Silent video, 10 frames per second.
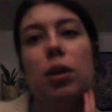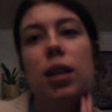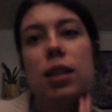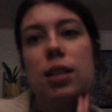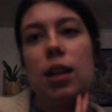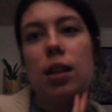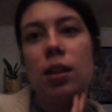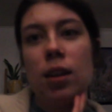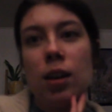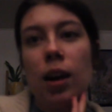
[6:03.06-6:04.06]
Bree is in,
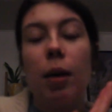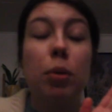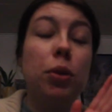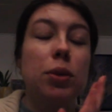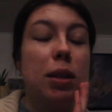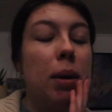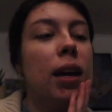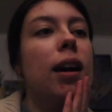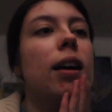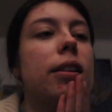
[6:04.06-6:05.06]
who's the
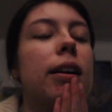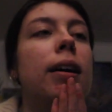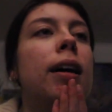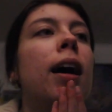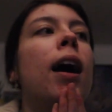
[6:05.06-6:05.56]
main character.